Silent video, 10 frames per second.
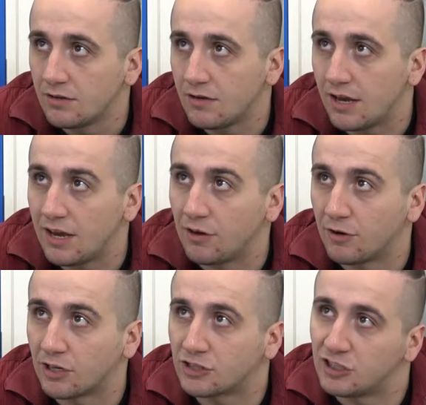not
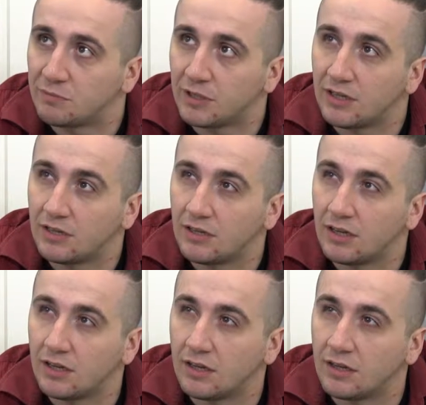introduction,
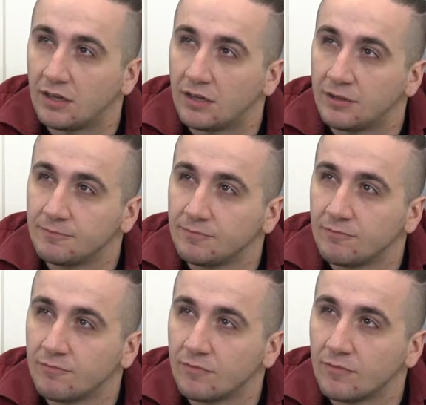but
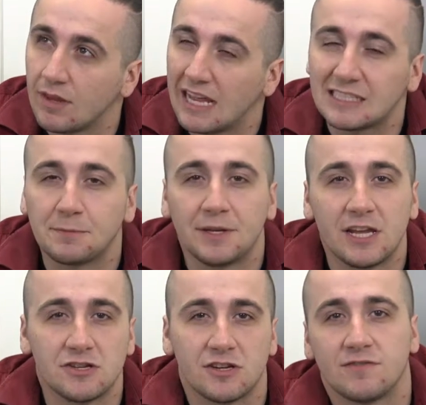
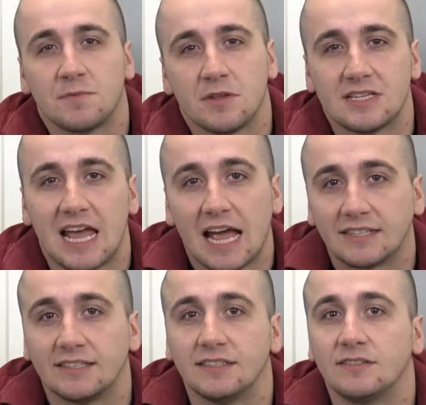explanation of some of the
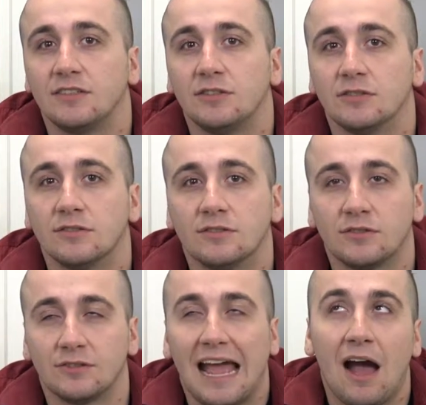taxis
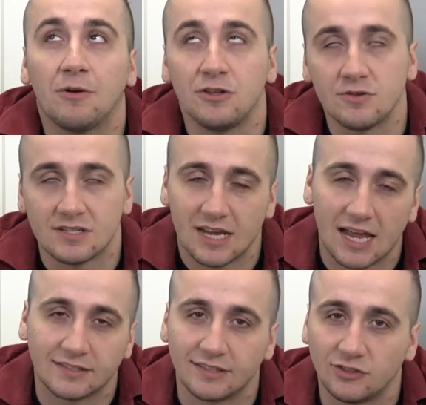how to use a
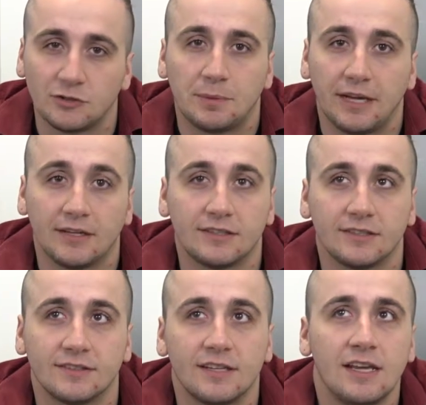taxi in Japan,
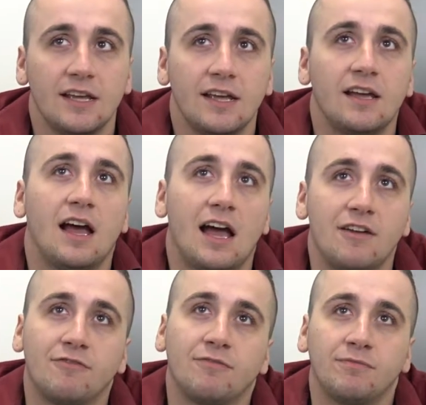because
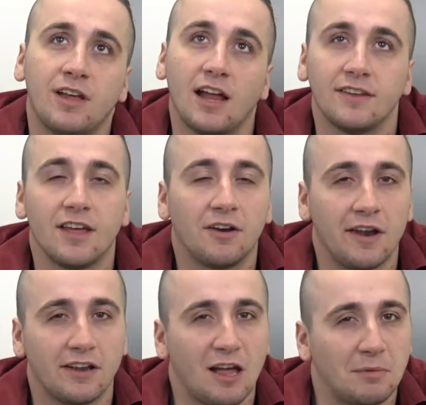I've gotten yelled
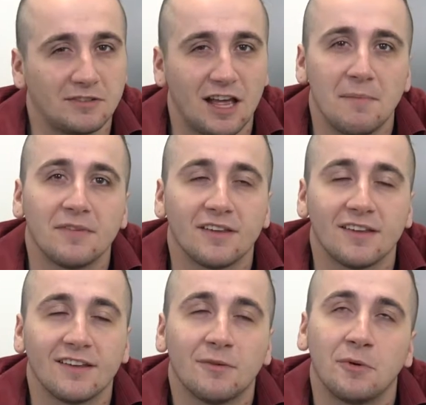at a couple times
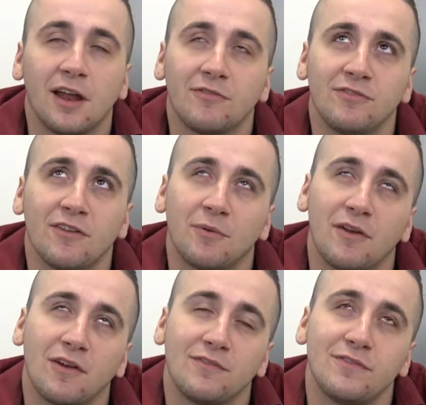
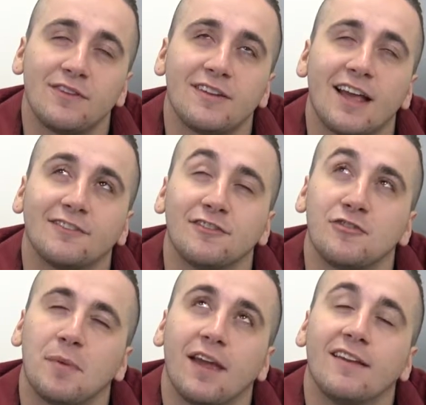whenever I've used a taxi in
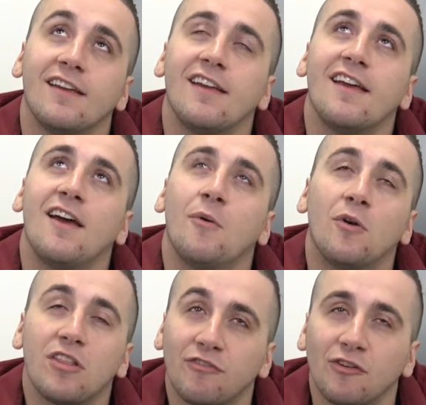Japan.
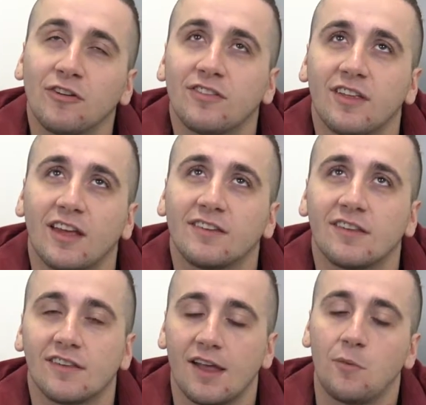One of the first
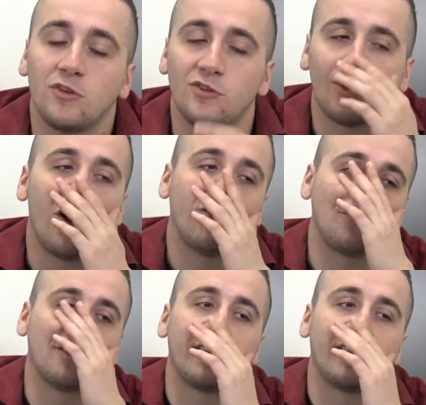things is when you call for a